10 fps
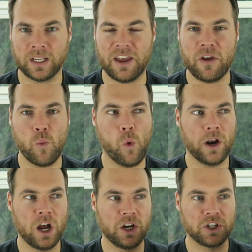and they
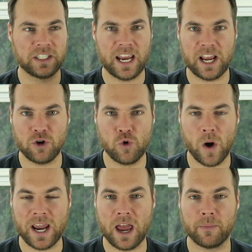want to understand who
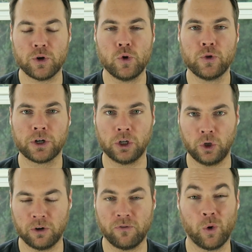I am and who they're going
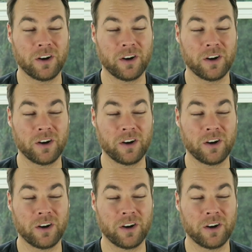to learn for.